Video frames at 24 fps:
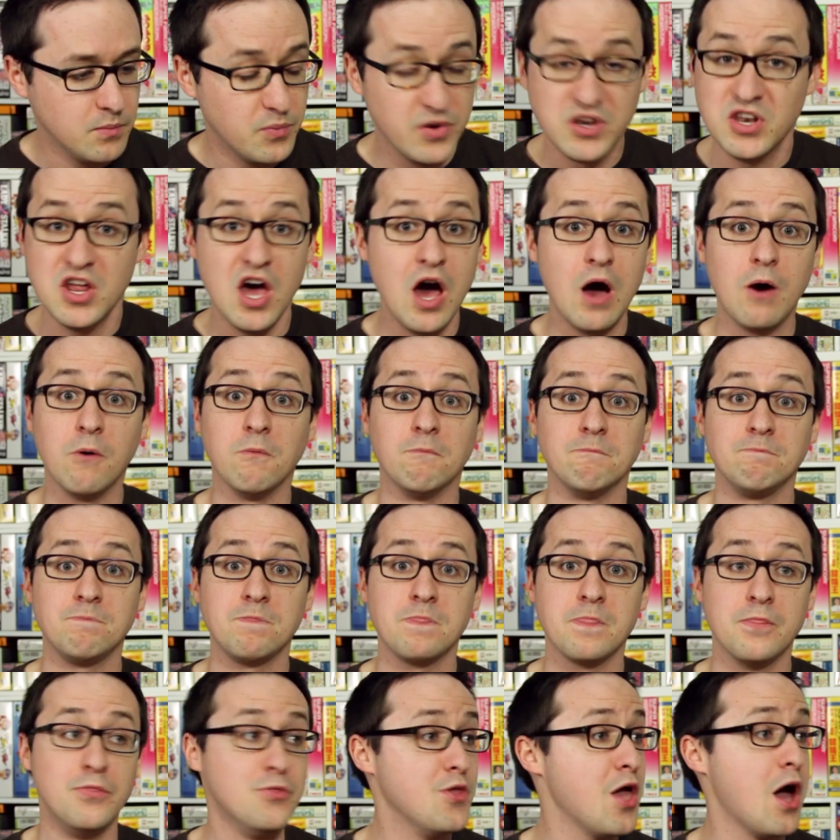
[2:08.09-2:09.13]
But no,
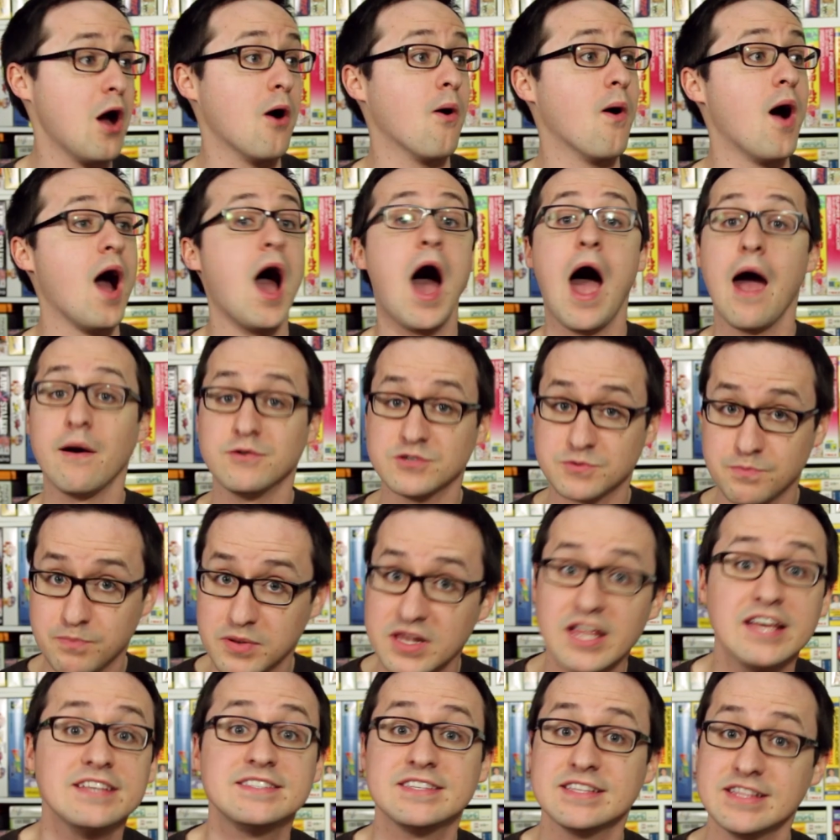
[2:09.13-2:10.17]
no, I was
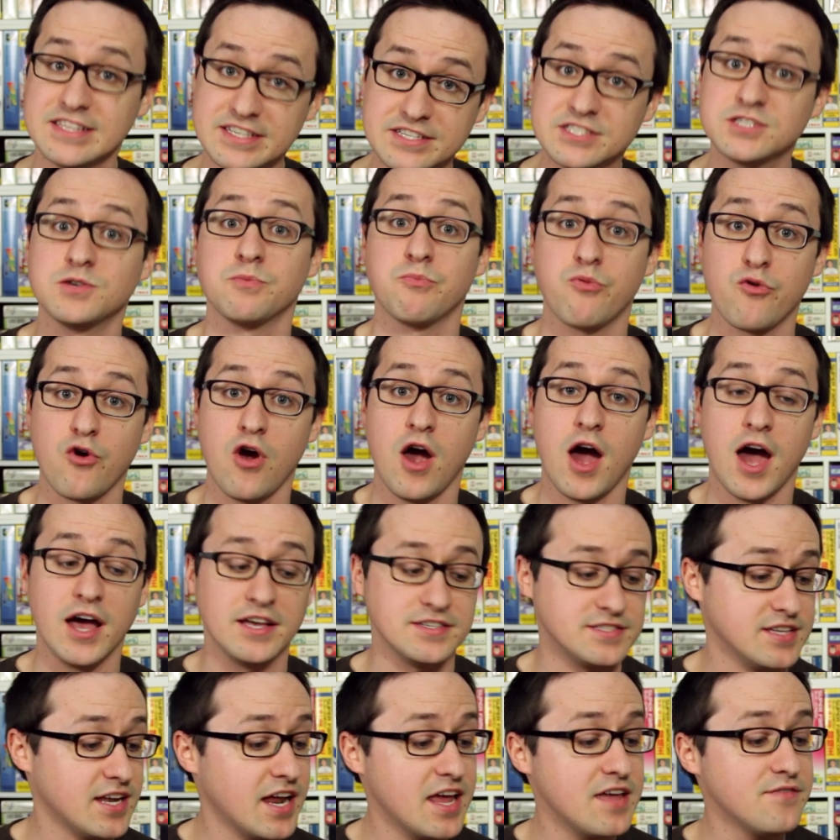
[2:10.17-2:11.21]
pleasantly
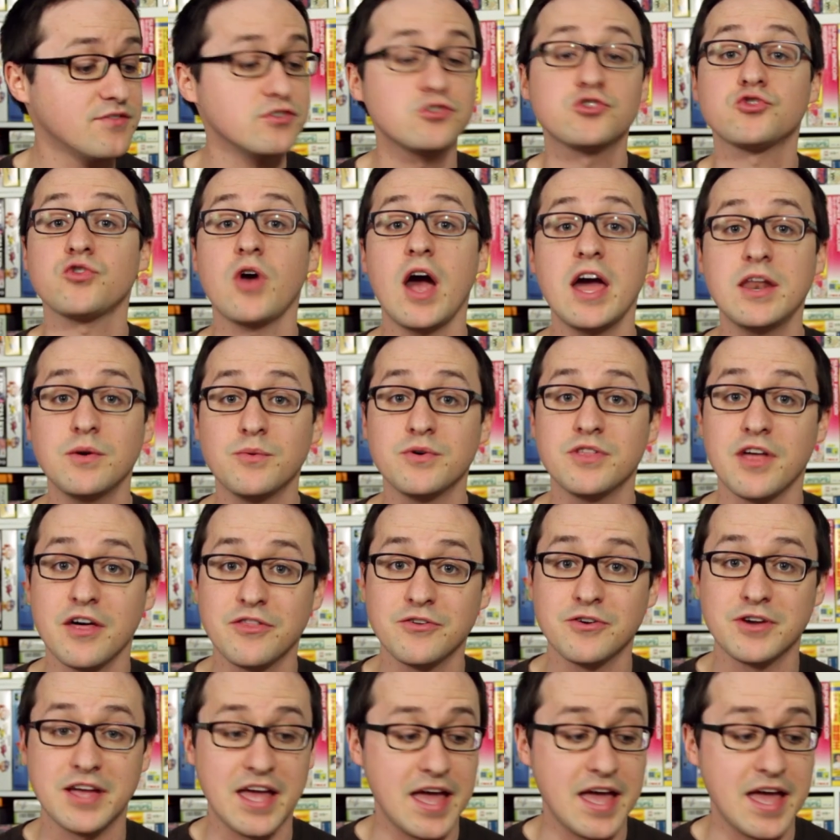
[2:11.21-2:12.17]
surprised, and I even tried it with other